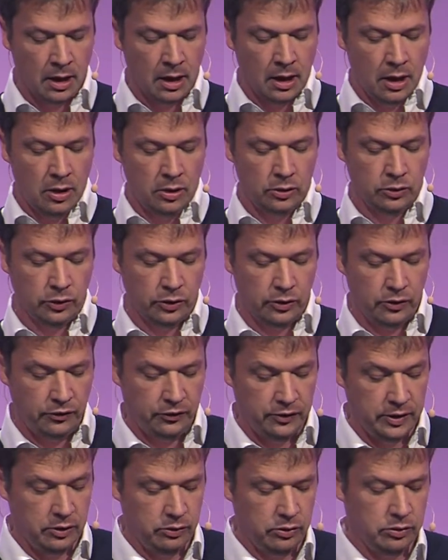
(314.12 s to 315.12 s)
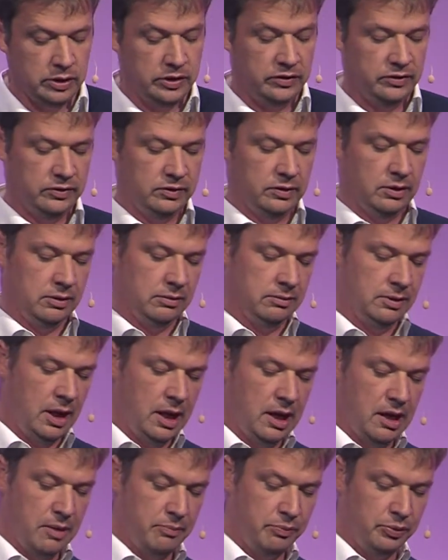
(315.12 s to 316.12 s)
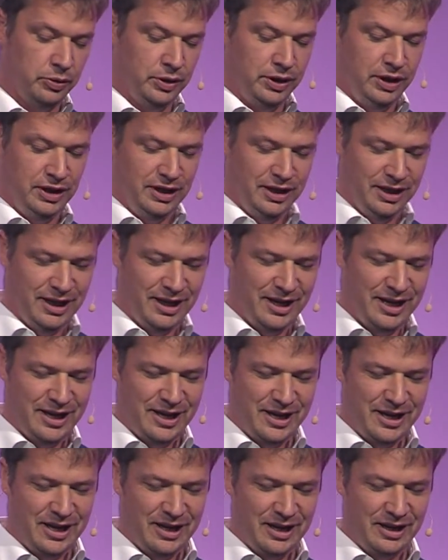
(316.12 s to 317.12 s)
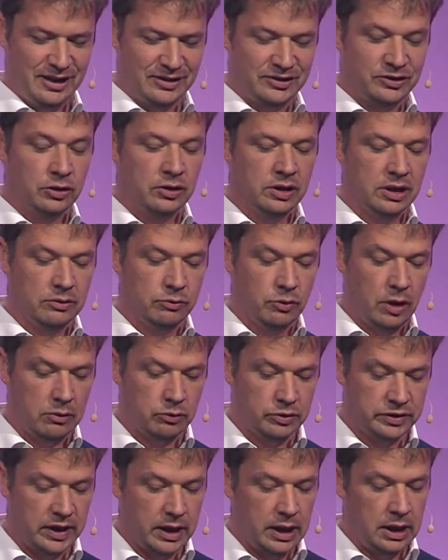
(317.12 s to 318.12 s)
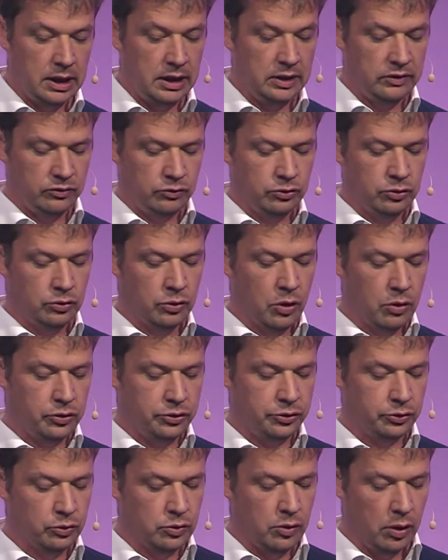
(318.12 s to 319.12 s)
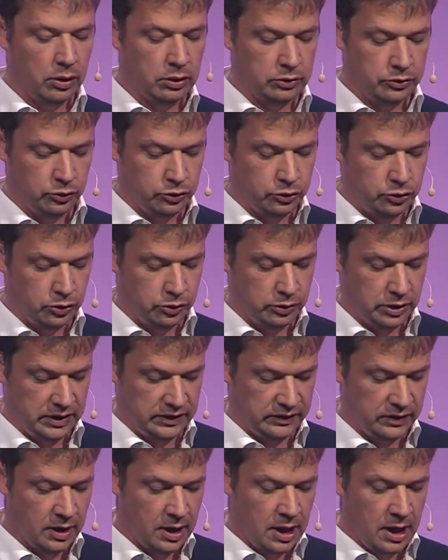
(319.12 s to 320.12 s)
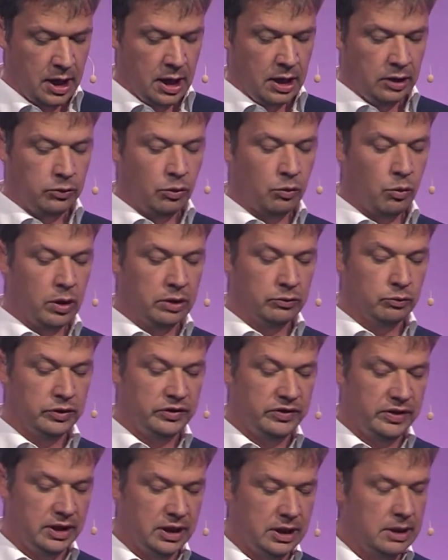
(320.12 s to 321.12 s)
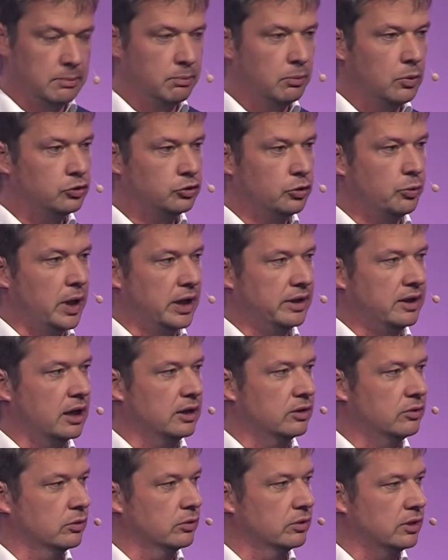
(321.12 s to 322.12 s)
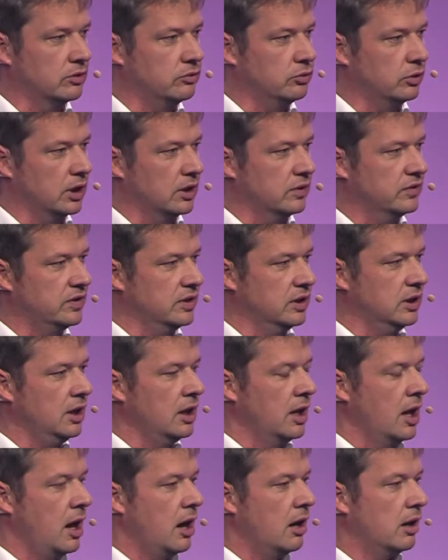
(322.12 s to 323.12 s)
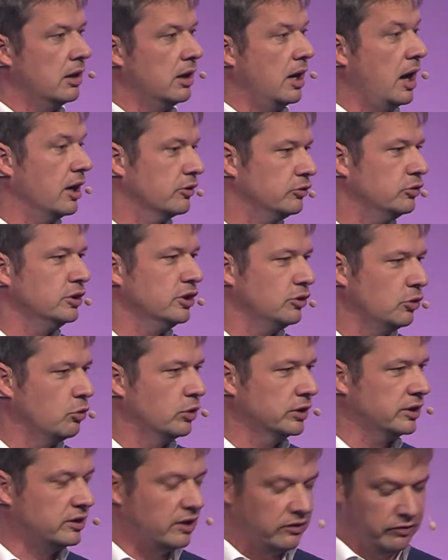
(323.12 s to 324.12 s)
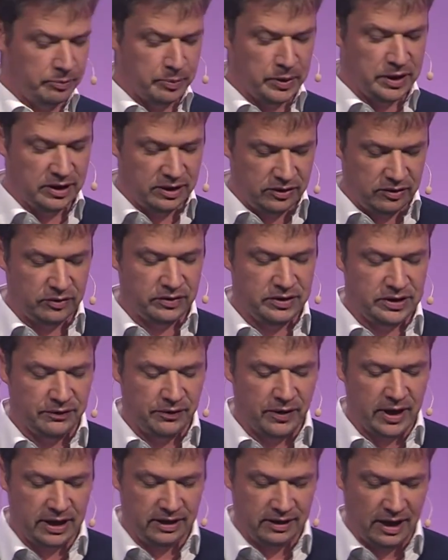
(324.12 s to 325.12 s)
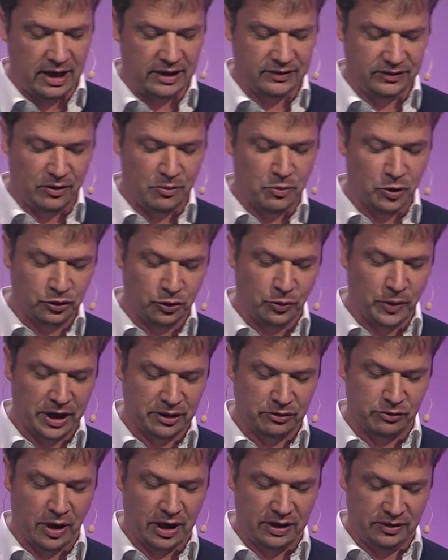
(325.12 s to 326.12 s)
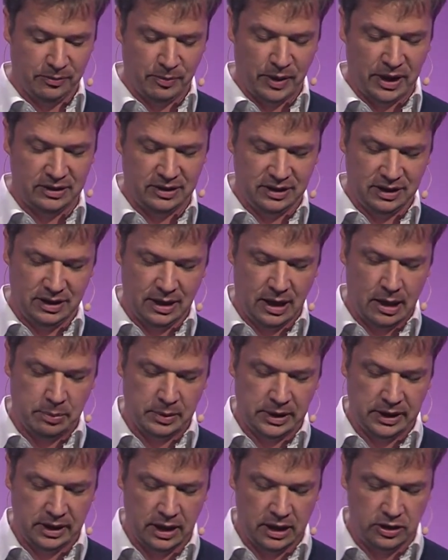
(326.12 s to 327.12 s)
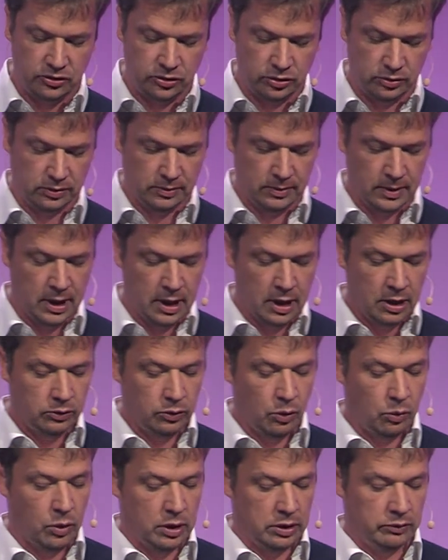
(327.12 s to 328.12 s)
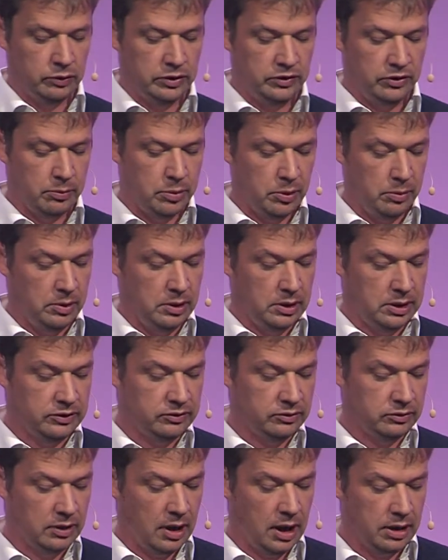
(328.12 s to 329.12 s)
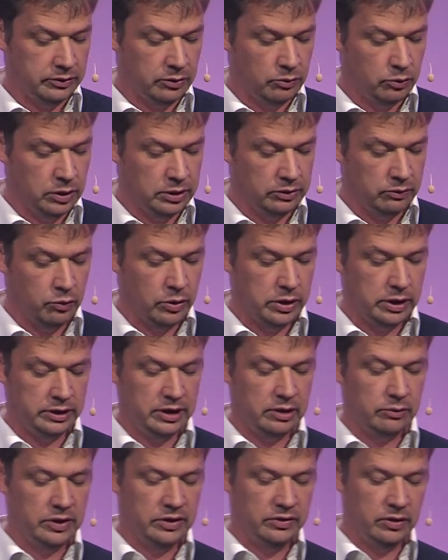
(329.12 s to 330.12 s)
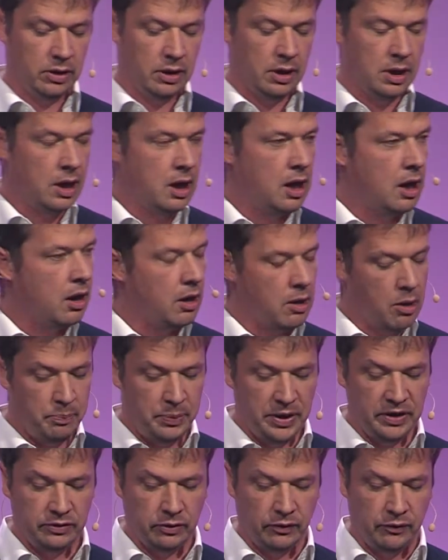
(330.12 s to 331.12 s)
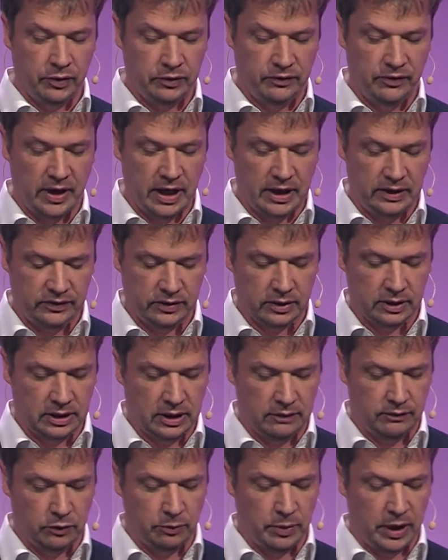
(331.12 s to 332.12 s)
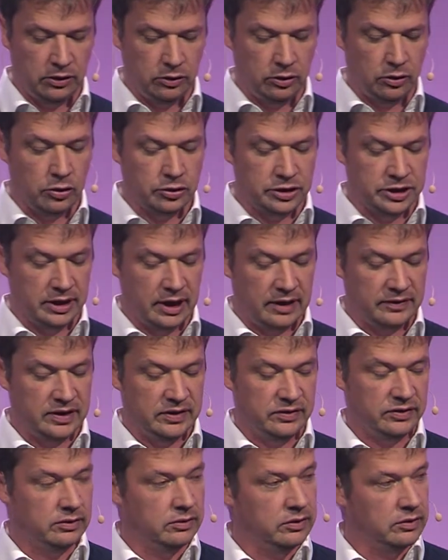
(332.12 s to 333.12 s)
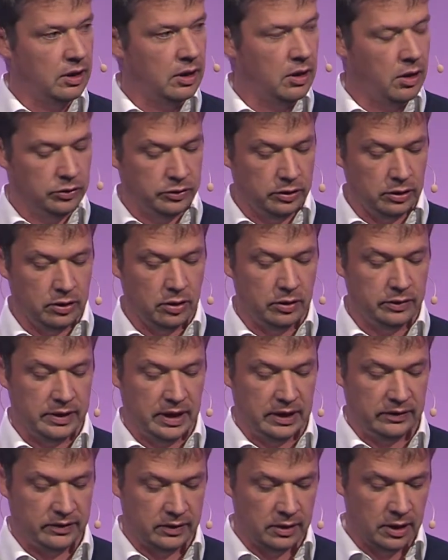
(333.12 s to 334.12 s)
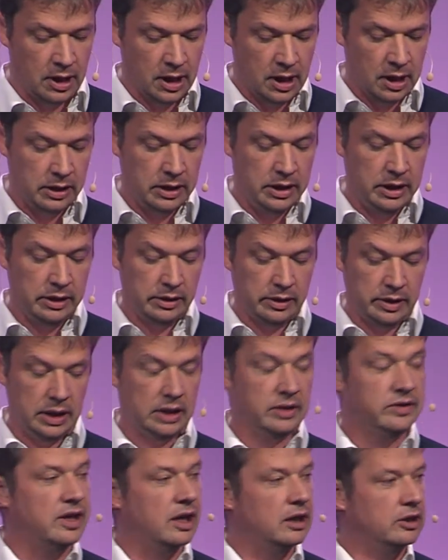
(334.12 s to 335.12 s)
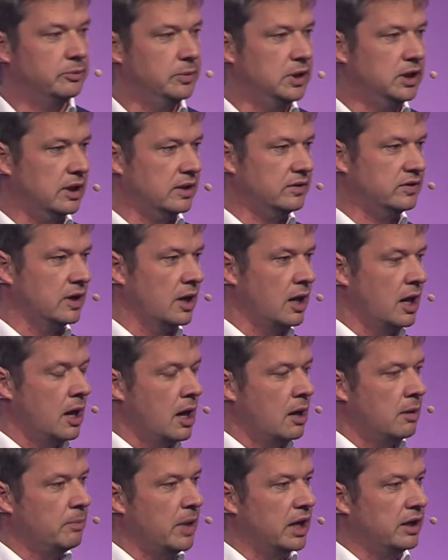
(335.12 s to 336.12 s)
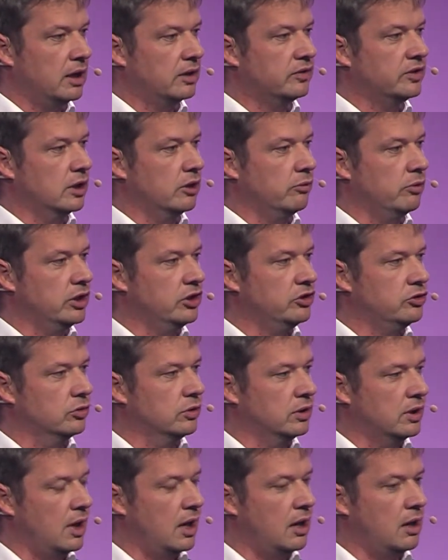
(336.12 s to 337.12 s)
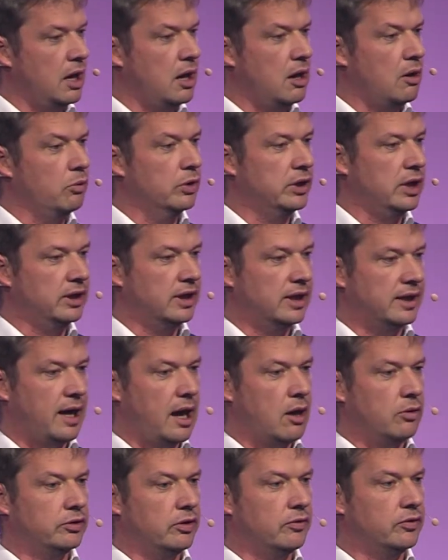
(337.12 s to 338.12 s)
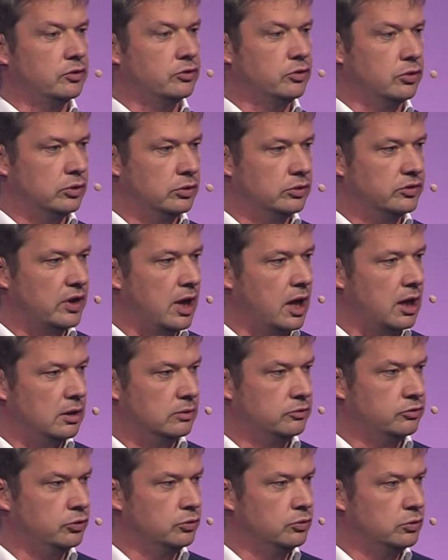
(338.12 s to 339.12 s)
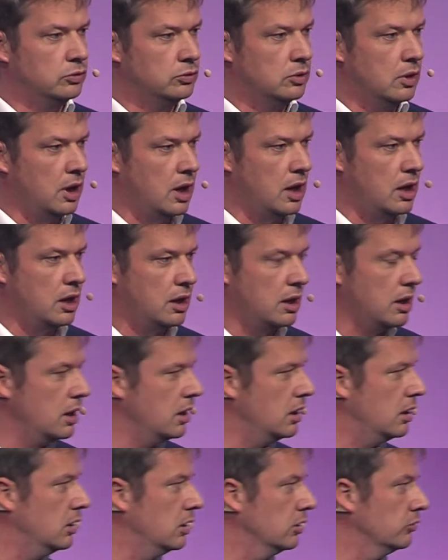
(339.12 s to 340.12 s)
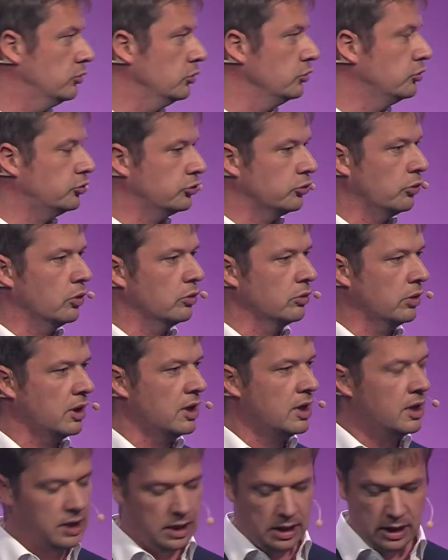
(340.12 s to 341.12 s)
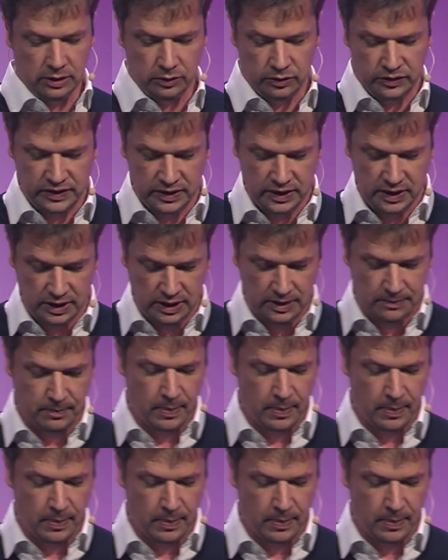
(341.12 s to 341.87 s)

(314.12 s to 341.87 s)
Another feature is pretty standard, I would say, is to go through all your journeys. The one with the motorbike icon that you can see are actually the one that has been identified as a motorbike ride by the application. The one with the bubble are the one where there is a piece of advice given by the coaching assistant on the context. Here, it tells me that my acceleration when I get out of the turns are too strong in the city.